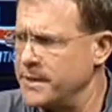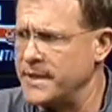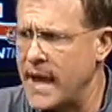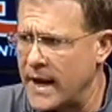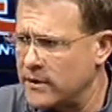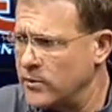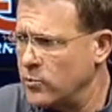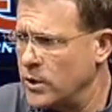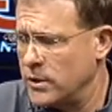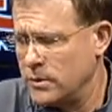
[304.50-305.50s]
been tackling
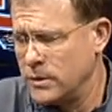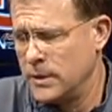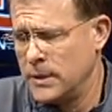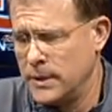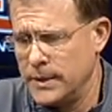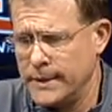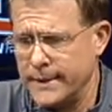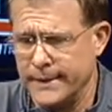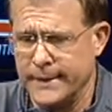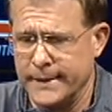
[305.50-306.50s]
well,
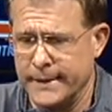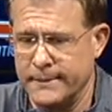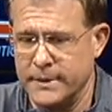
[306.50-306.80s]
and uh,